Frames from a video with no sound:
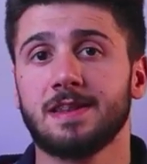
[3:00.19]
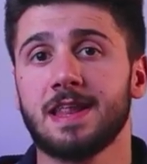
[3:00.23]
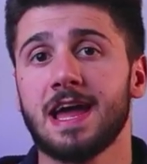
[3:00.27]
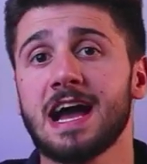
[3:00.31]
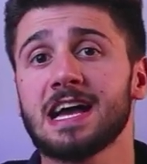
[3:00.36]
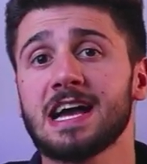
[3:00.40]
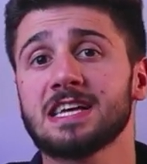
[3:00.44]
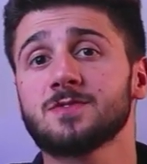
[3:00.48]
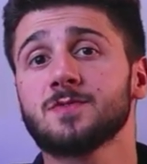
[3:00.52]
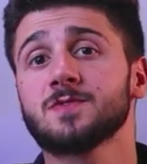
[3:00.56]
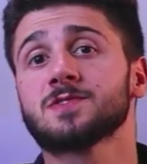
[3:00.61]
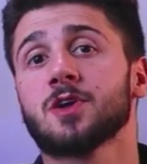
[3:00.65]

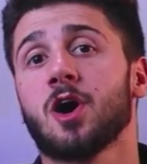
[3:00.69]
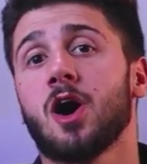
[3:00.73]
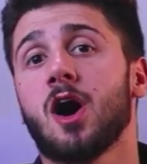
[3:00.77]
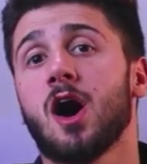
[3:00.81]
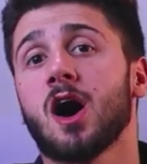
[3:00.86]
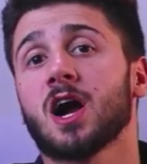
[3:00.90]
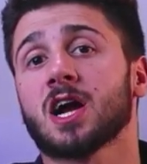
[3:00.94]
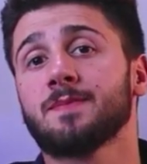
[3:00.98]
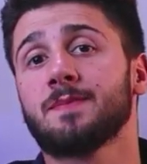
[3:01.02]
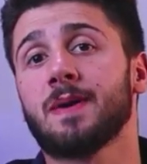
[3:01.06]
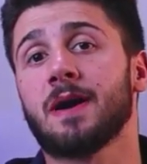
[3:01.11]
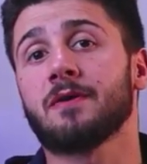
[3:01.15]
Next, we'll
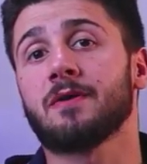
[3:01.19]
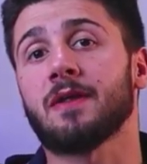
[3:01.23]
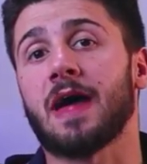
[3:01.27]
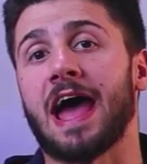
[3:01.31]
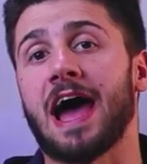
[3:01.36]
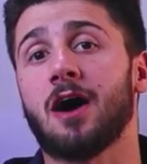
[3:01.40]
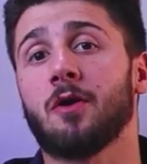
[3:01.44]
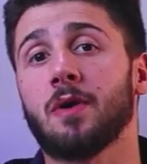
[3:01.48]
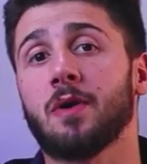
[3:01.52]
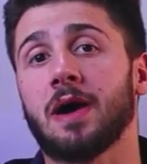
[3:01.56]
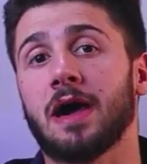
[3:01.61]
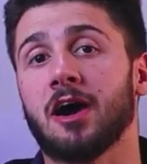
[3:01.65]
talk about
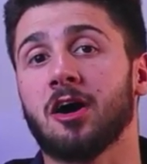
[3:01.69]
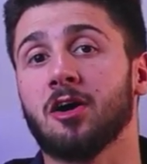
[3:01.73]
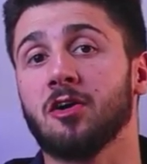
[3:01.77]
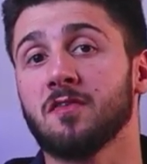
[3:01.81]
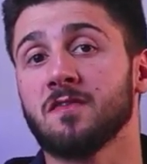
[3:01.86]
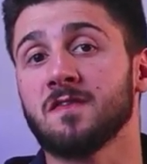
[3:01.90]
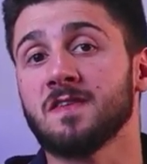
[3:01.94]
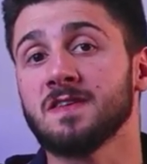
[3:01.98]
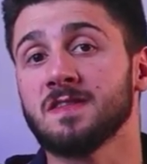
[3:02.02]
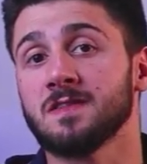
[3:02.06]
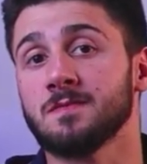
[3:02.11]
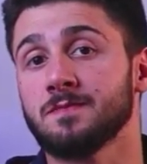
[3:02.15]
how
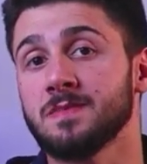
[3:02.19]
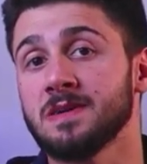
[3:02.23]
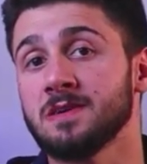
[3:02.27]
healthy the